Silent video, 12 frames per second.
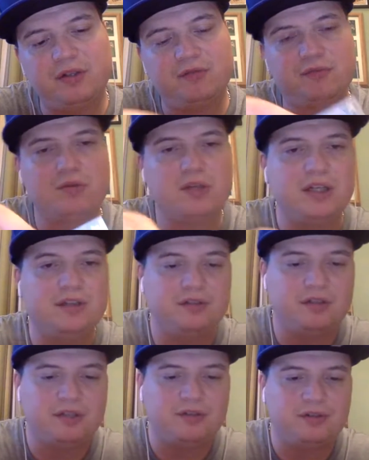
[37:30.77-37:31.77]
rookies
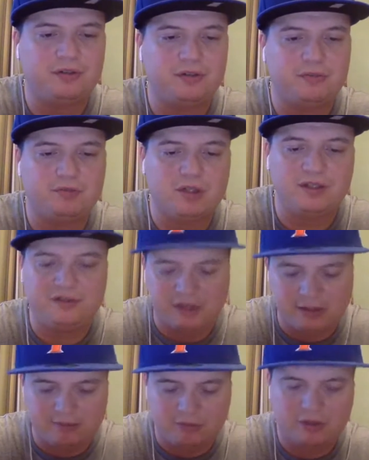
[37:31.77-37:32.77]
unless they're the rookies
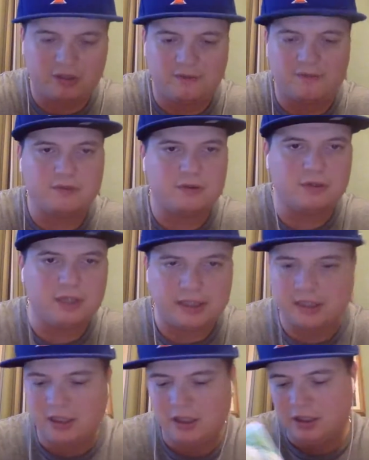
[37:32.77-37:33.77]
I'm looking for.
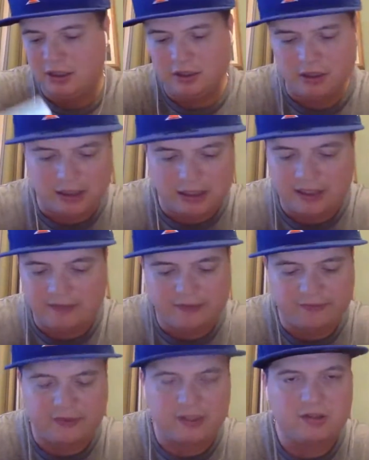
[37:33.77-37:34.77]
Like, I have
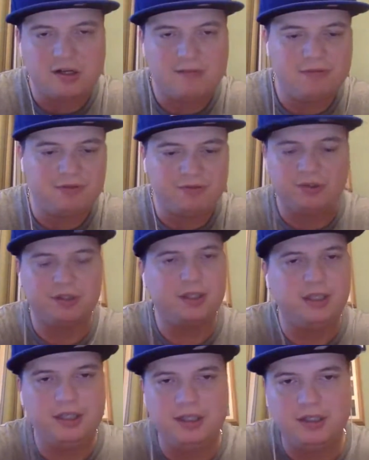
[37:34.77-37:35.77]
a Frank Thomas
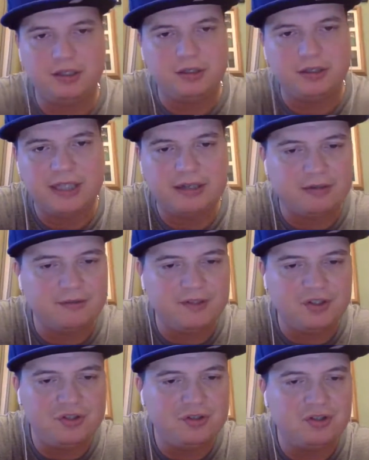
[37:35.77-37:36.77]
rookie, King
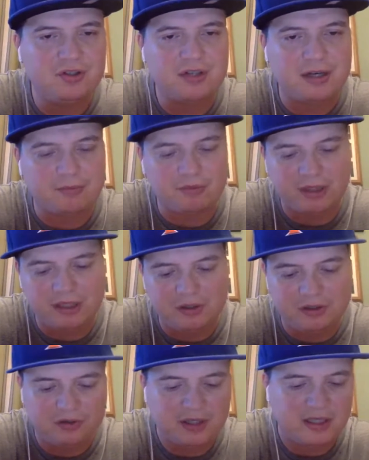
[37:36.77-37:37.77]
Griffey Jr. type rookie,
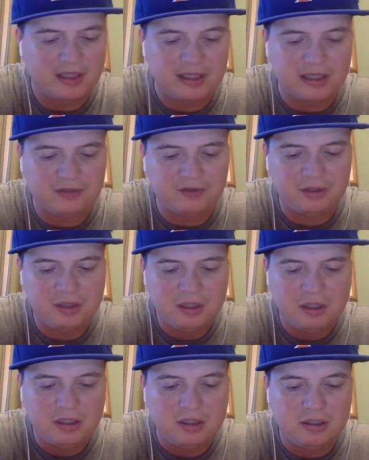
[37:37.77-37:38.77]
those kind of guys.
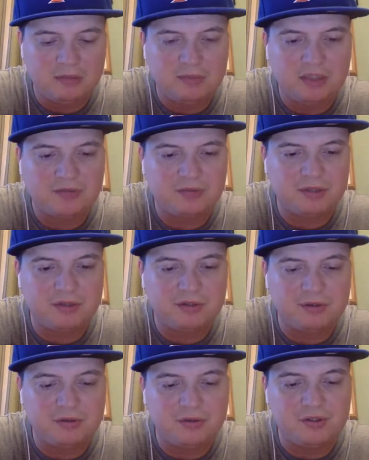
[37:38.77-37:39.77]
Next one,
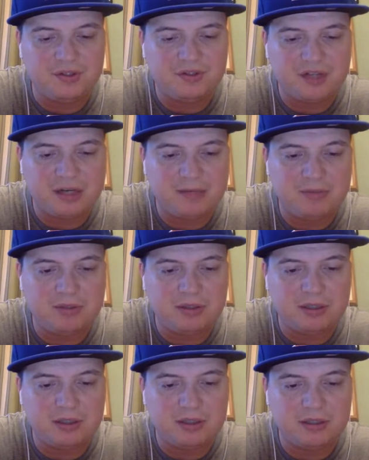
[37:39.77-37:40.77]
don't know this guy,
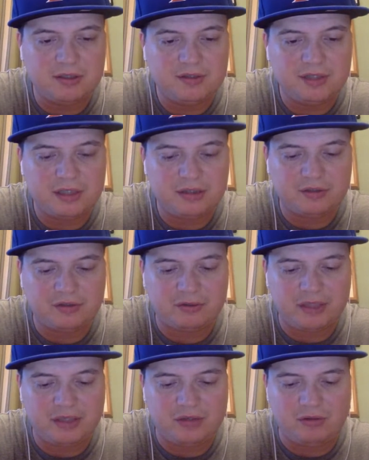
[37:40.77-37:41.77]
but this guy looks
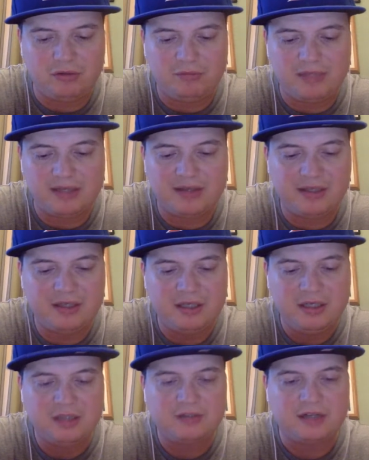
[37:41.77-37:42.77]
already old back then.
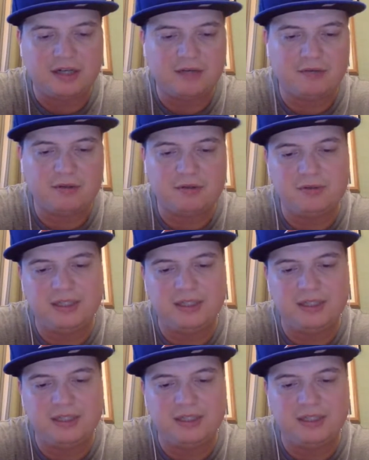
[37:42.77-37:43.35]
Tyrone